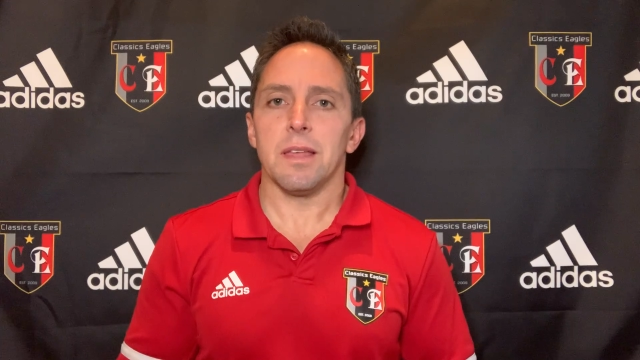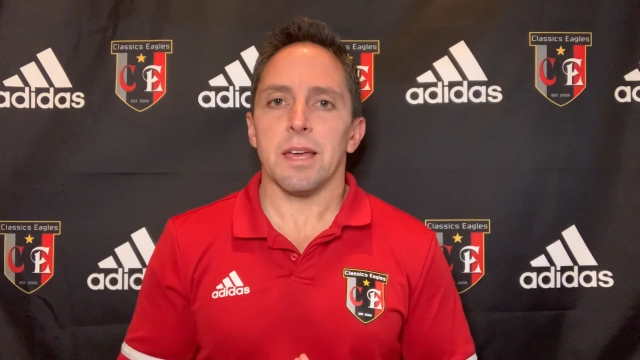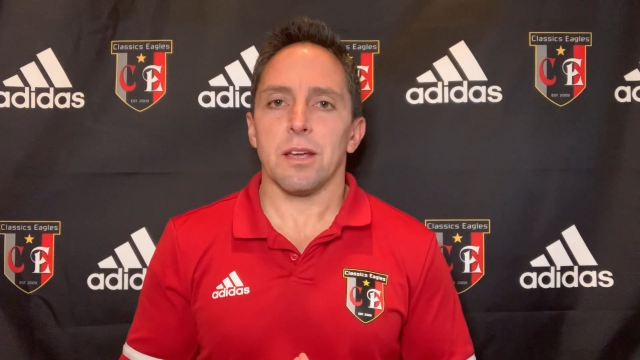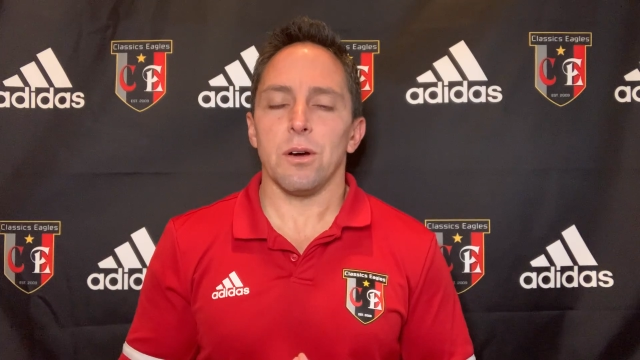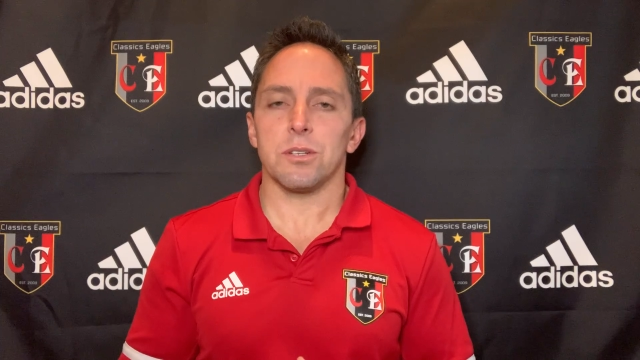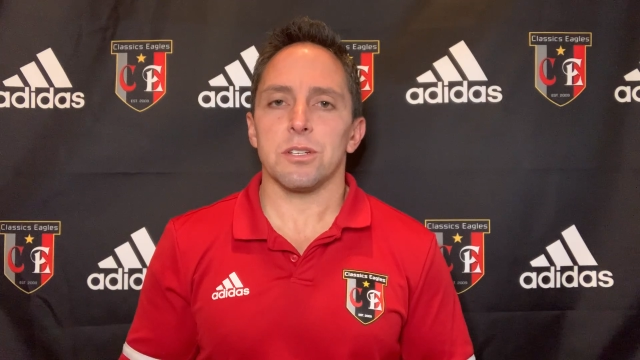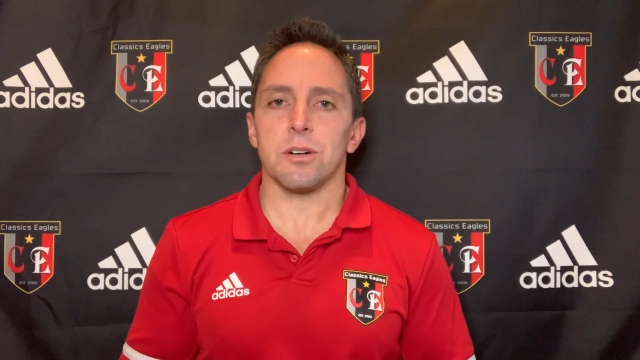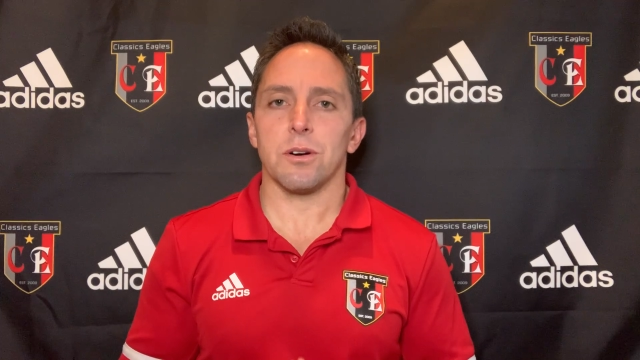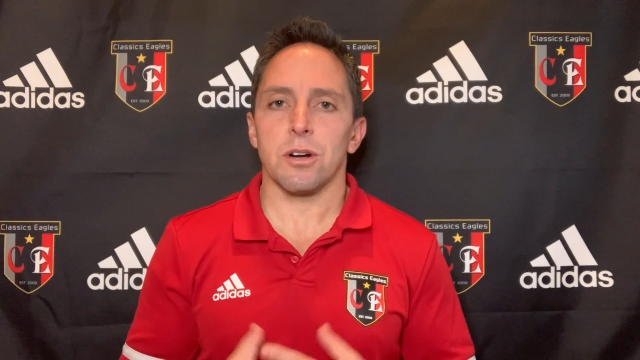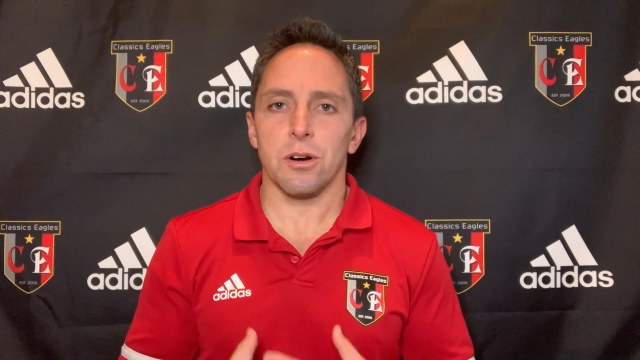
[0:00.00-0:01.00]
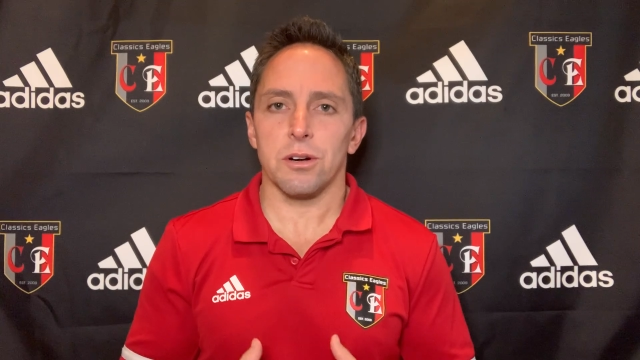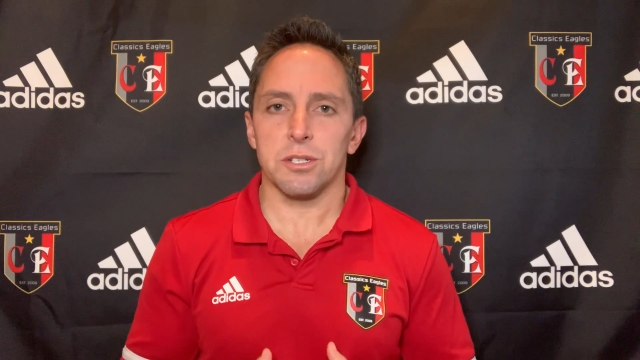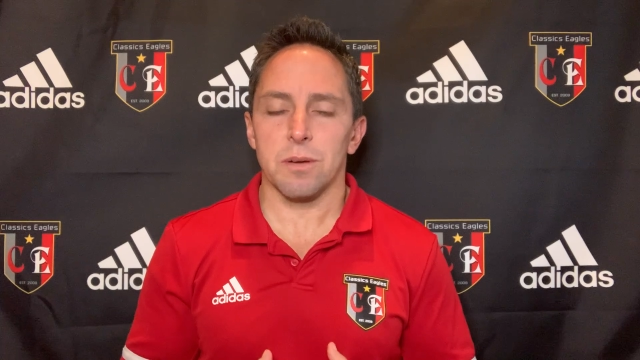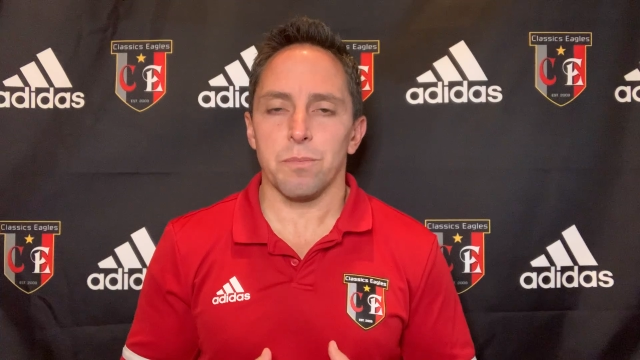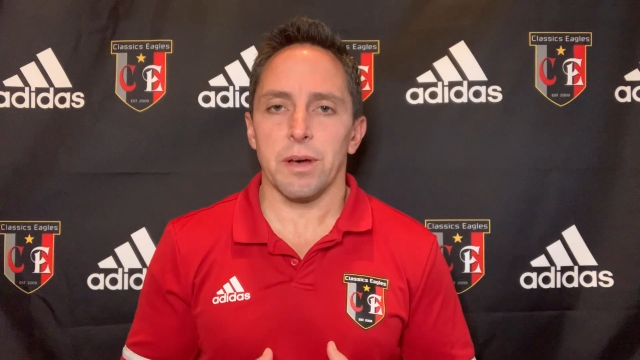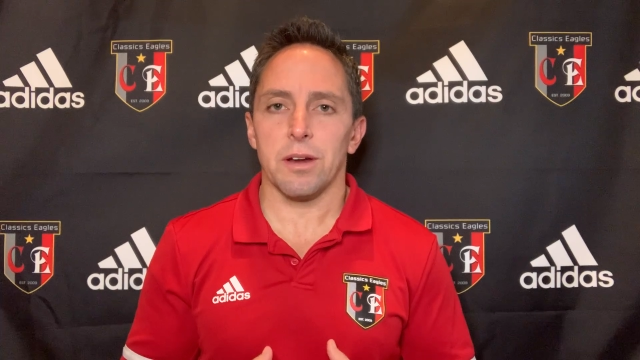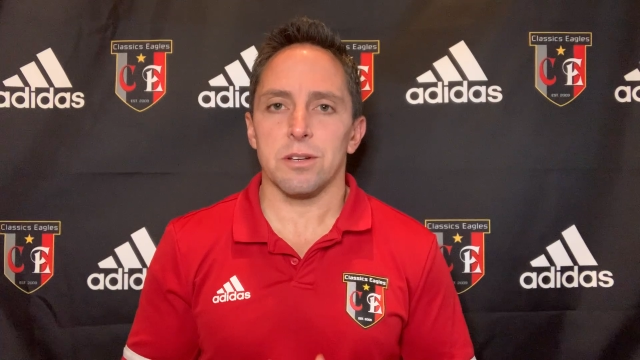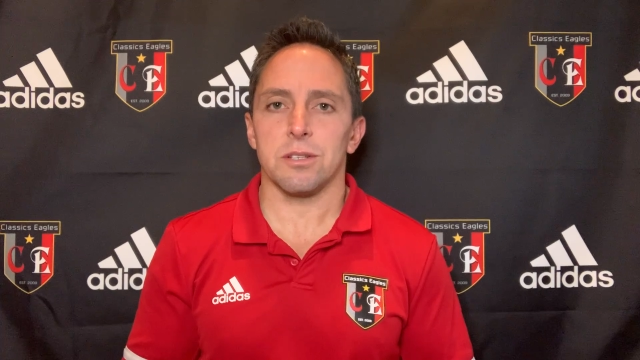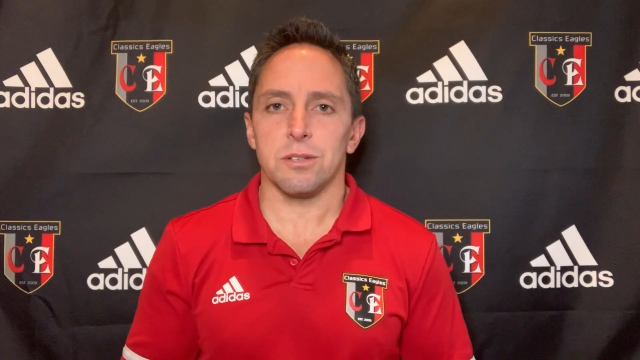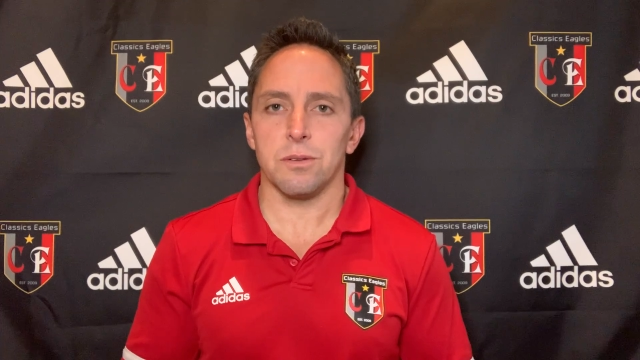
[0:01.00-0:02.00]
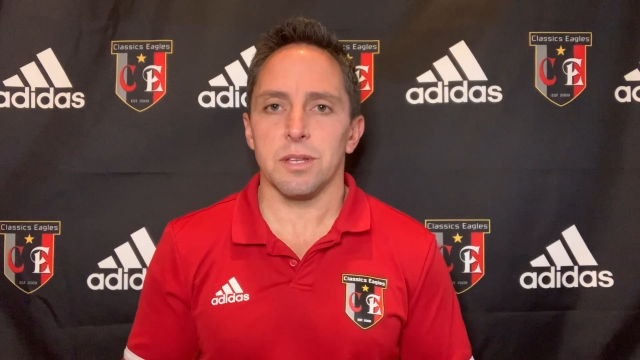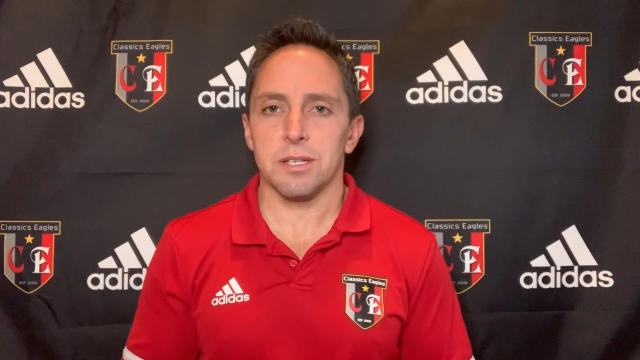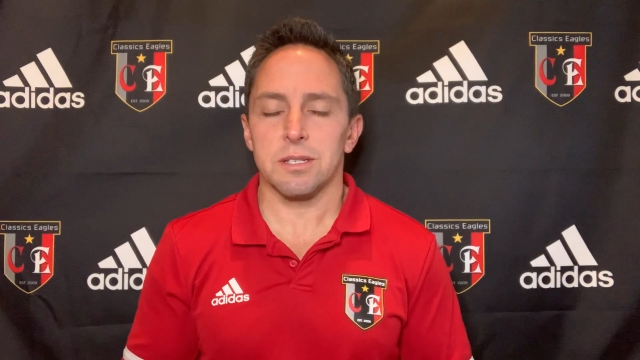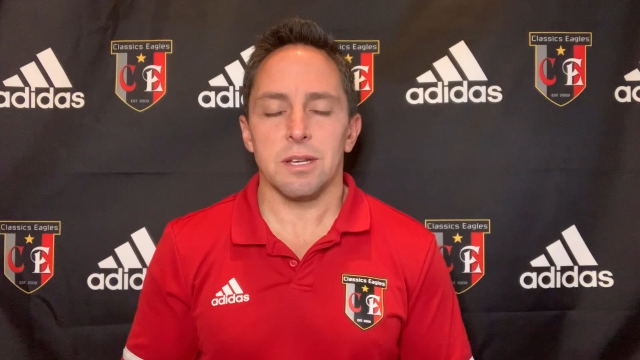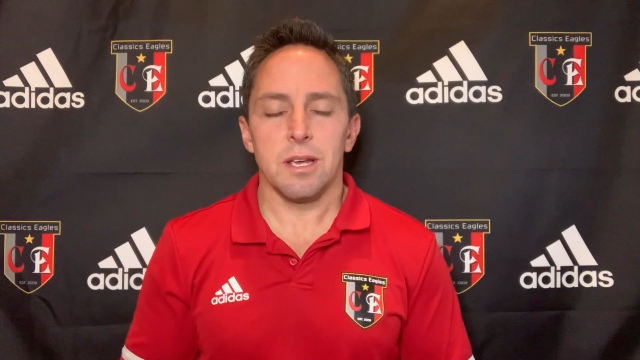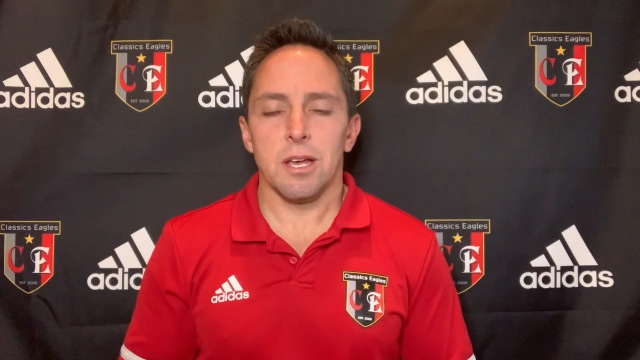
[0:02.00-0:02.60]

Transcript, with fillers: that coaches are encouraging players to do this